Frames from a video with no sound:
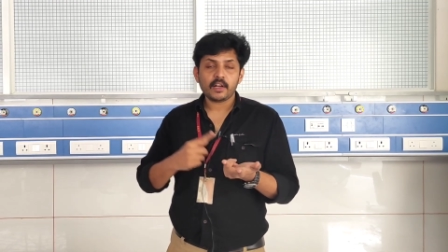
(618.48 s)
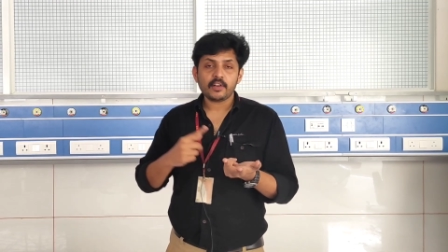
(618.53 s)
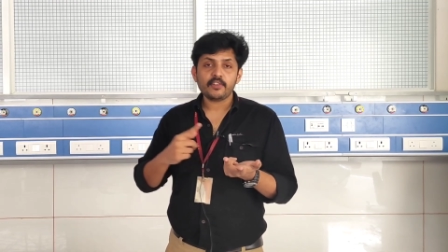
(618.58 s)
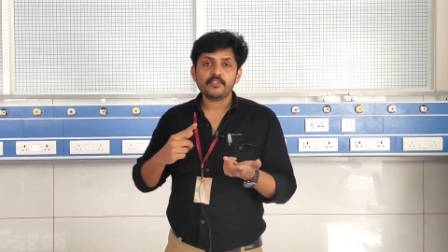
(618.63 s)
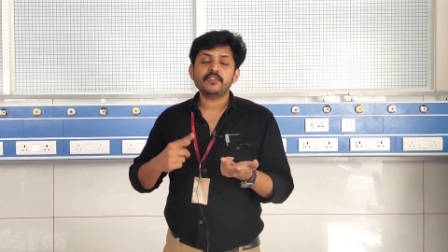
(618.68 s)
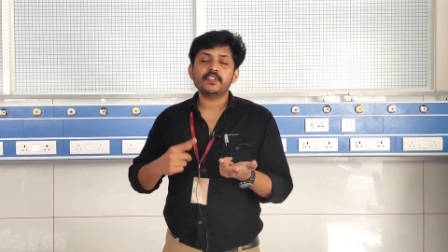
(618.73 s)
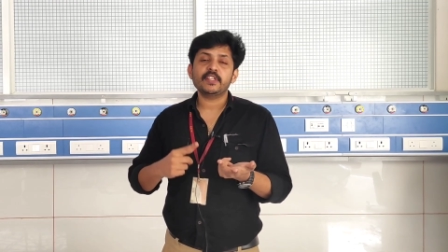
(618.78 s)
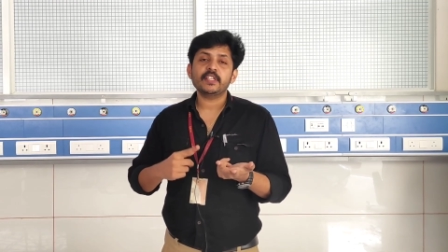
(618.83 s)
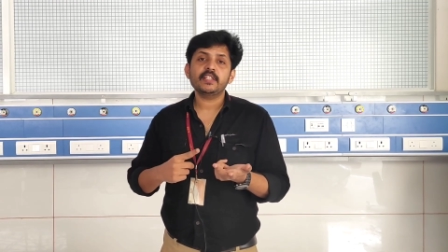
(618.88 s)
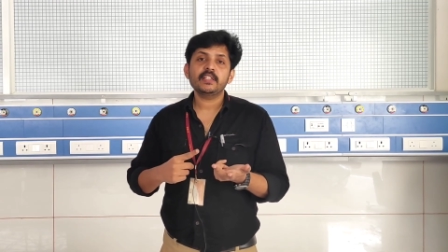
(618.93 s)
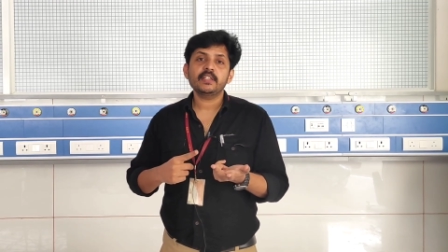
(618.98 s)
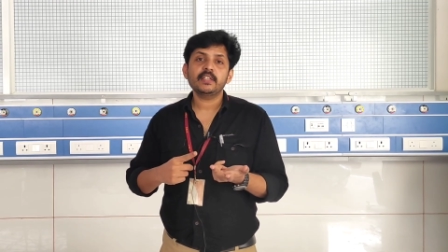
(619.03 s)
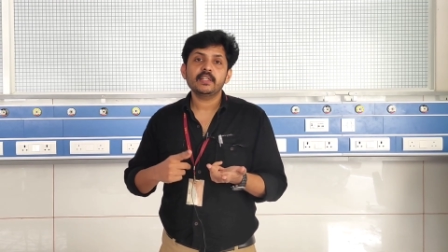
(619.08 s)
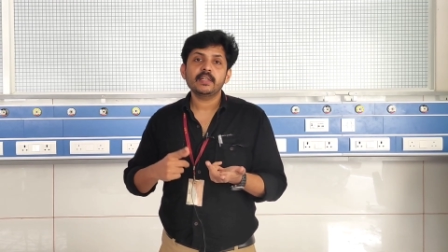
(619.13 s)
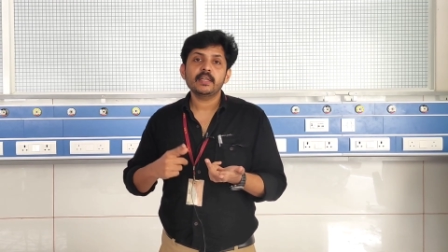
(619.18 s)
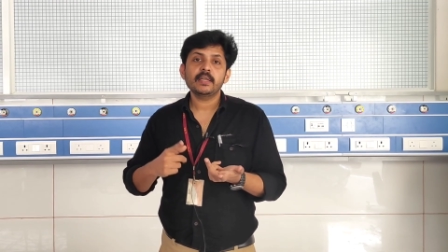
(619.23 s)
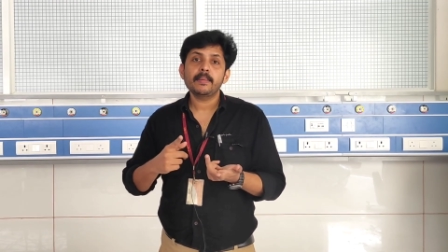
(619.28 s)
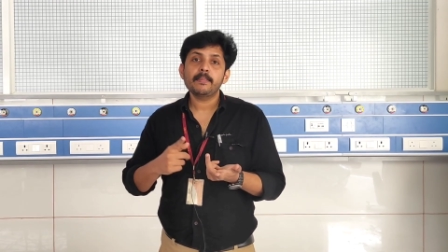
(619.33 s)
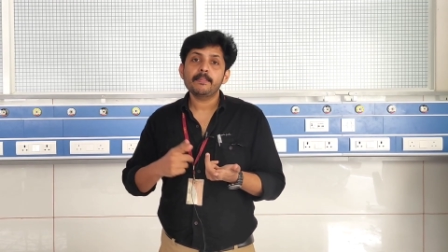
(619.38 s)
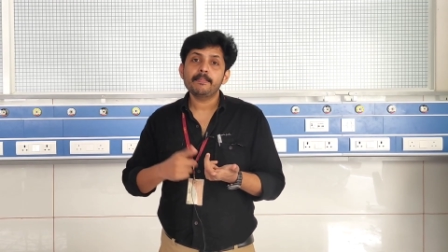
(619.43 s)
rft
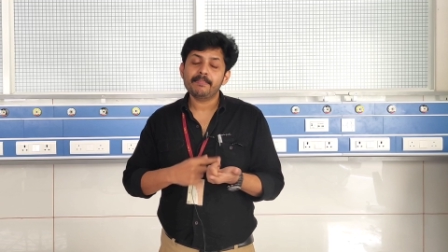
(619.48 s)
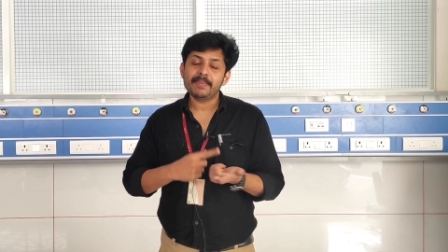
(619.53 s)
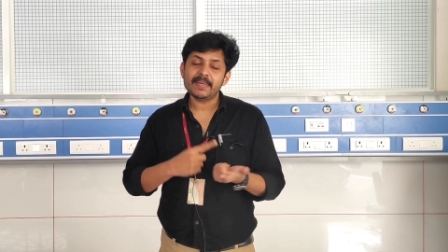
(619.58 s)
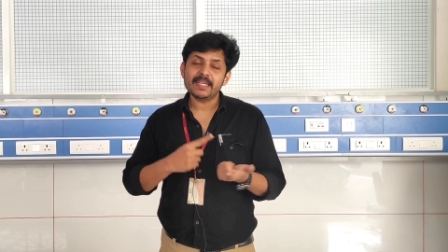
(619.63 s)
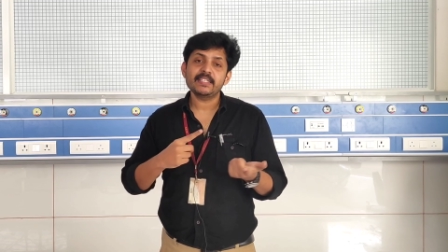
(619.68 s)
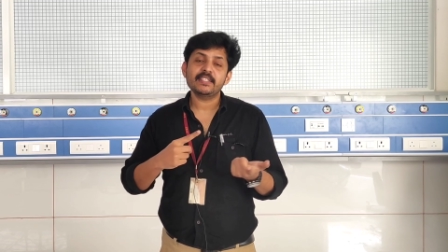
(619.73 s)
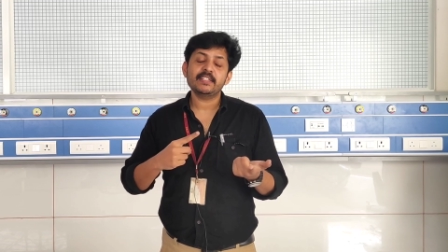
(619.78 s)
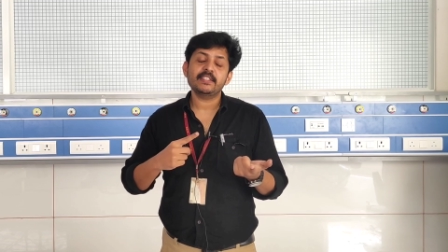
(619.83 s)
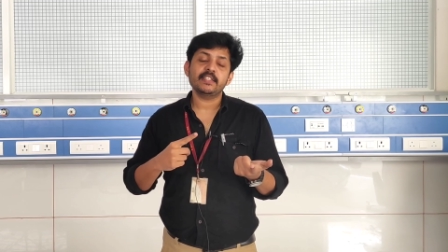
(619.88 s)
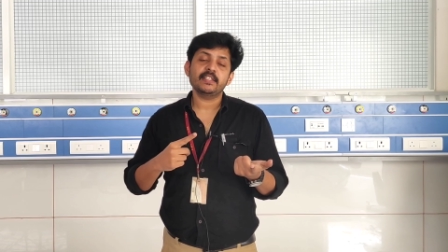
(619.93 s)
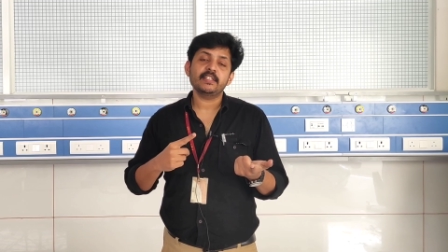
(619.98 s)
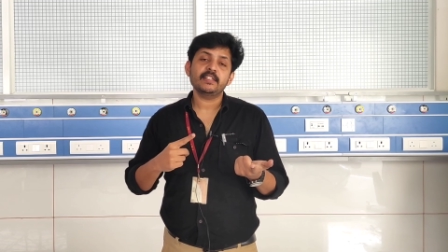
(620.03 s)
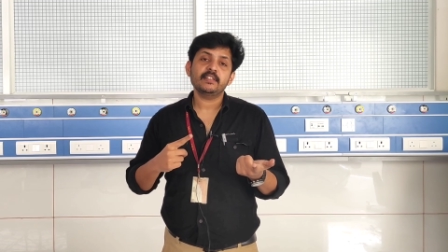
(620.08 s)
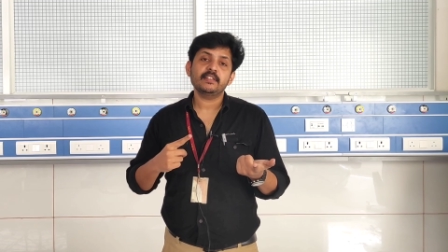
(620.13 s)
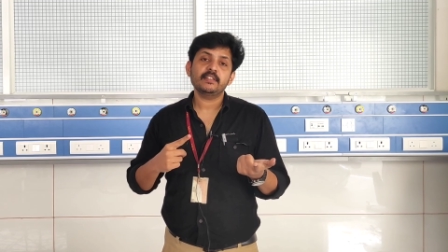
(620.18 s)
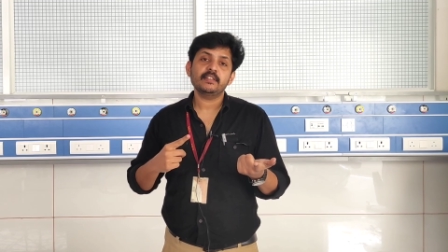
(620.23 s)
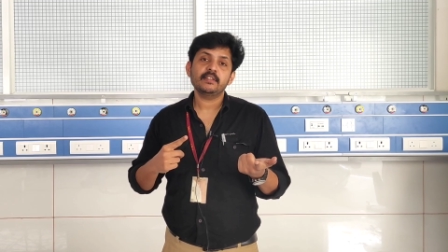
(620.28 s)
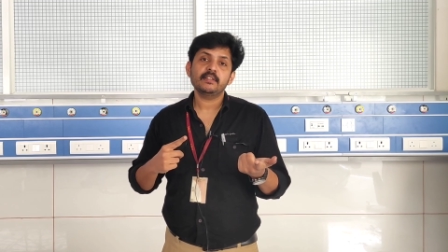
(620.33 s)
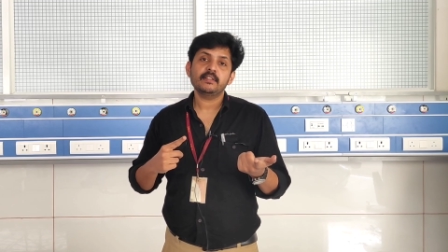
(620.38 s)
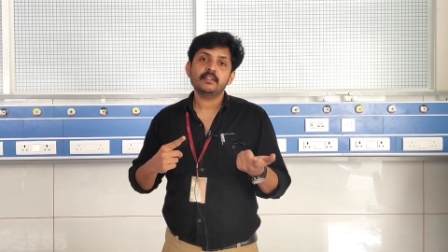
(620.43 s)
pt
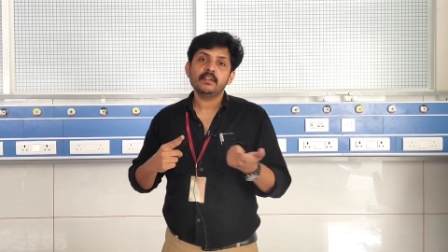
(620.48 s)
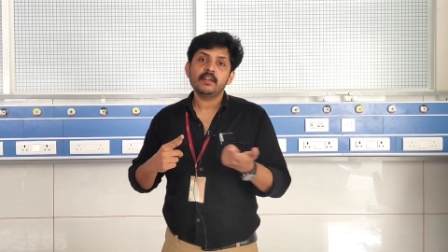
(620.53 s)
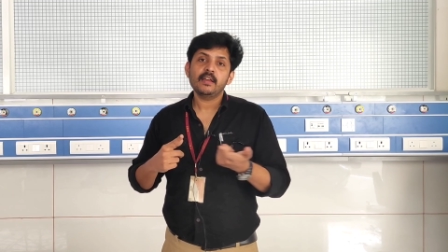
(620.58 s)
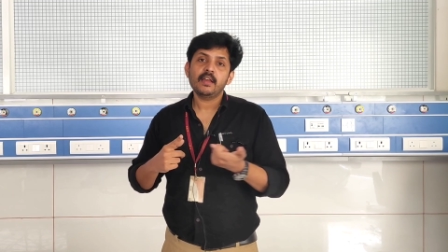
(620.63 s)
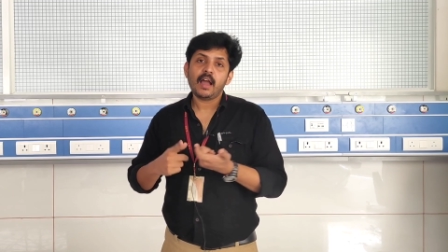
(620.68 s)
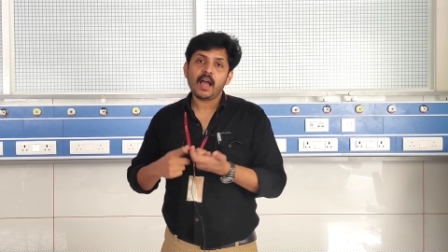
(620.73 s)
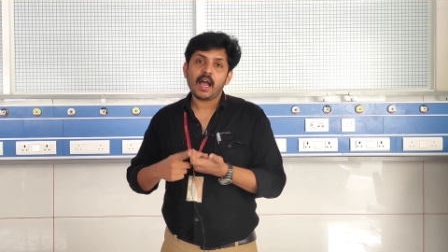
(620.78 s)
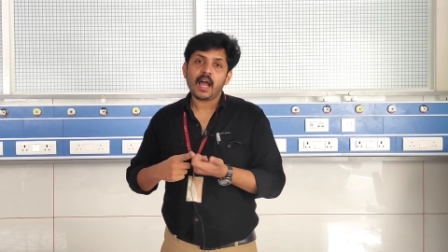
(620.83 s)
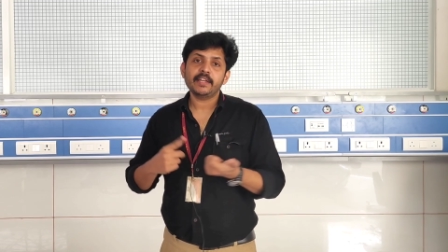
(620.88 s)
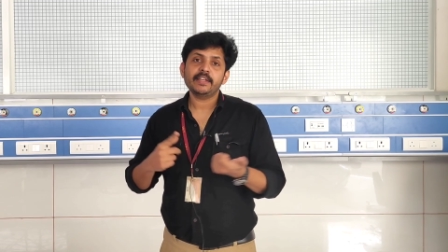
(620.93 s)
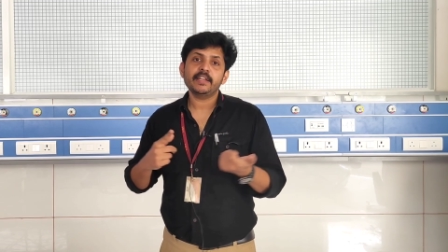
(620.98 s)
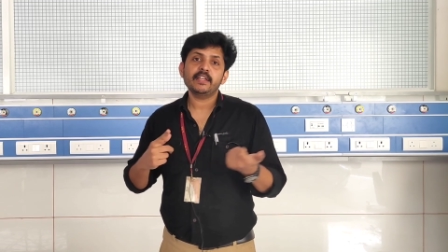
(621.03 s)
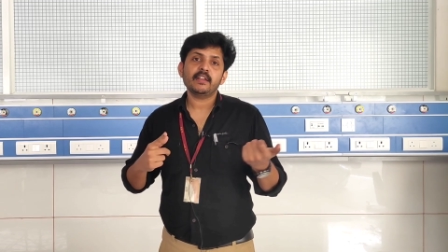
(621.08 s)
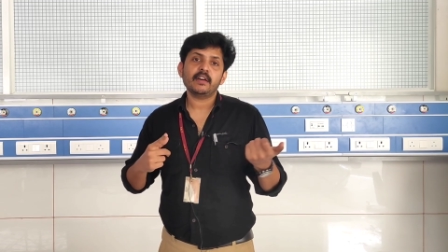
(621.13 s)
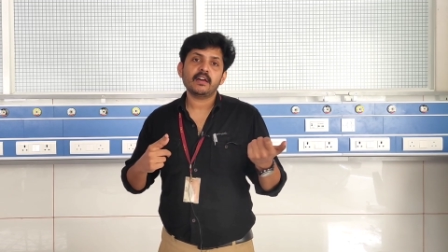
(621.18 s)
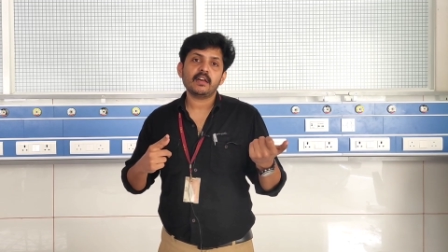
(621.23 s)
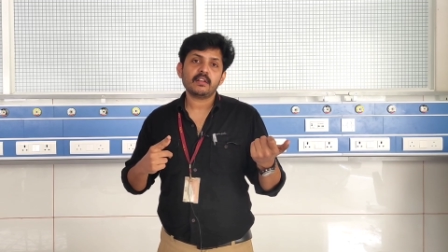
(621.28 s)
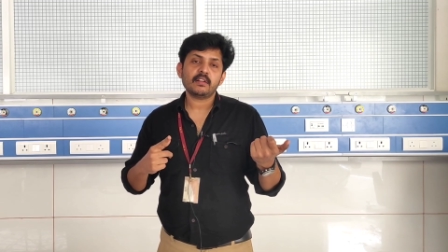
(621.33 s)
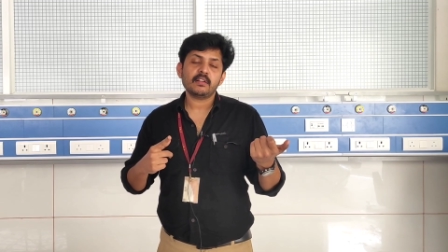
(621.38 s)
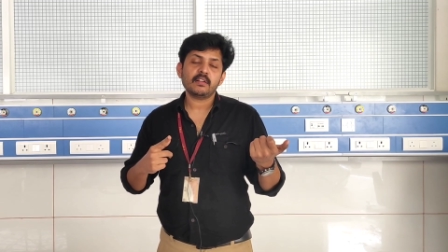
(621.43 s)

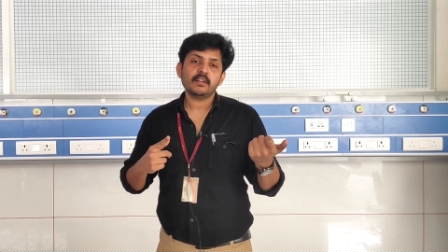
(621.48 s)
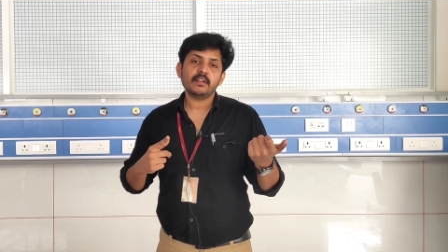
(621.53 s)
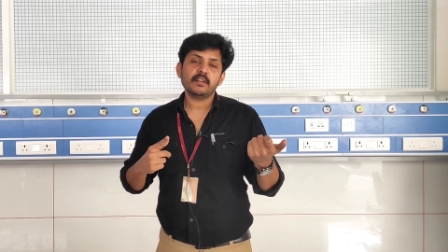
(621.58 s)
inr